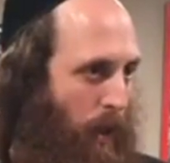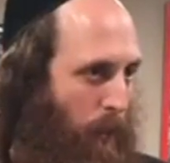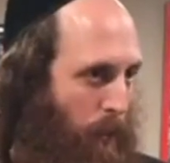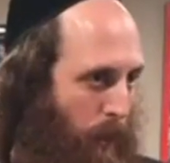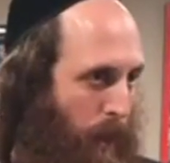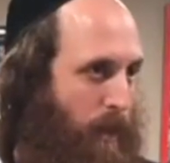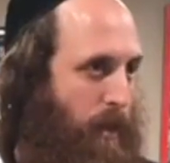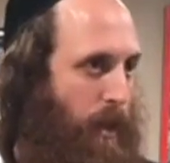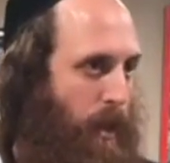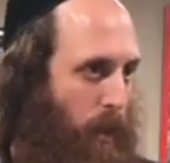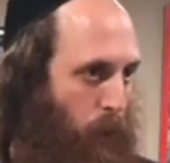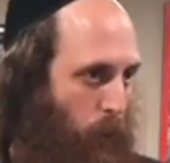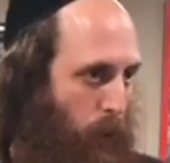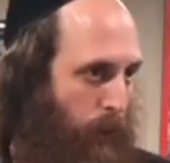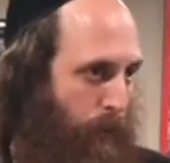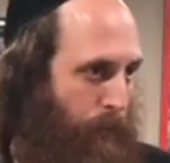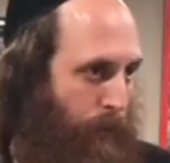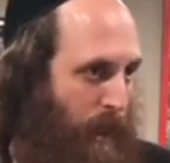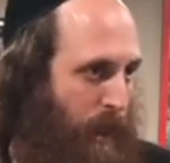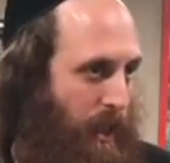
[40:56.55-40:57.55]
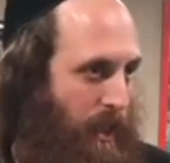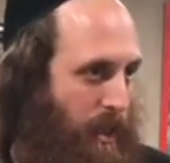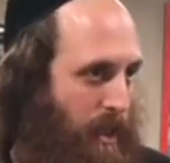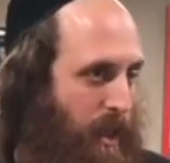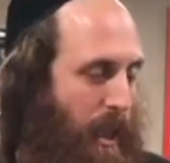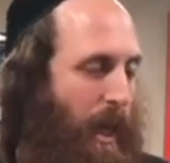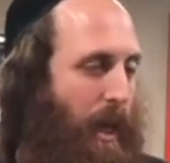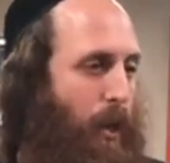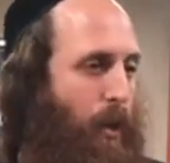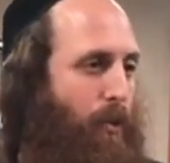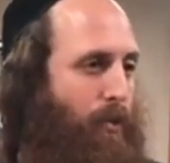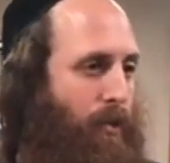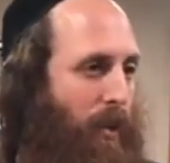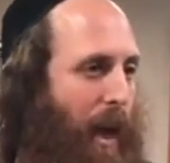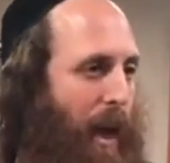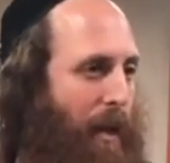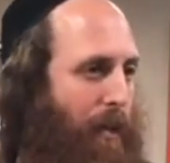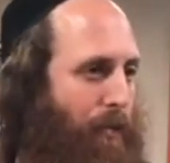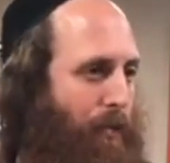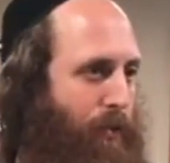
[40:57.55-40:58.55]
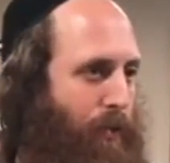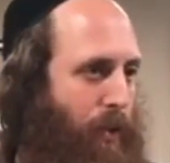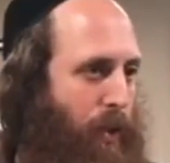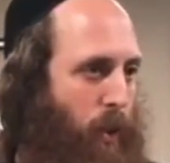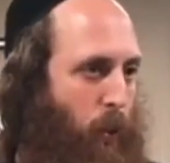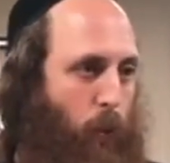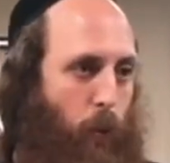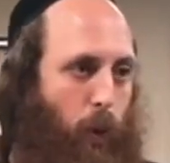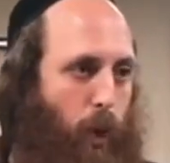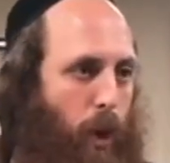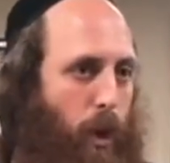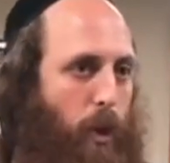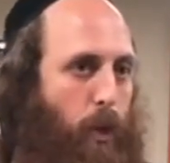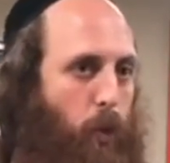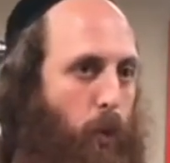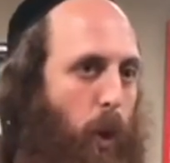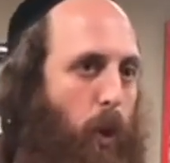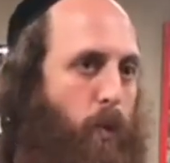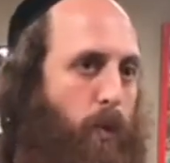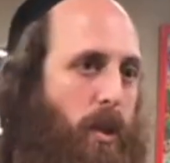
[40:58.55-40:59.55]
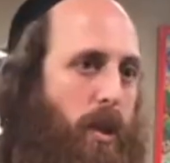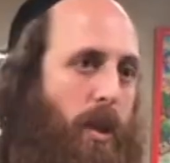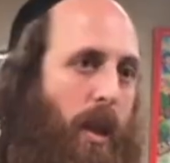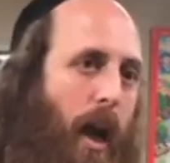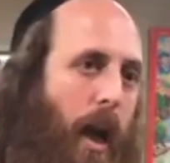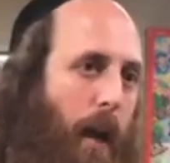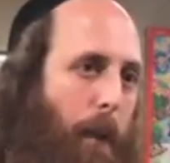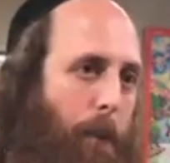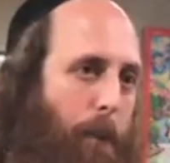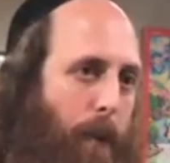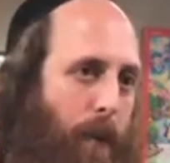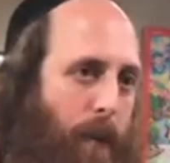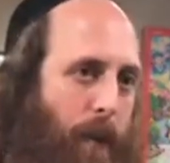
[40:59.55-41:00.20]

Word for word: But it will be inside of life. The world won't stop.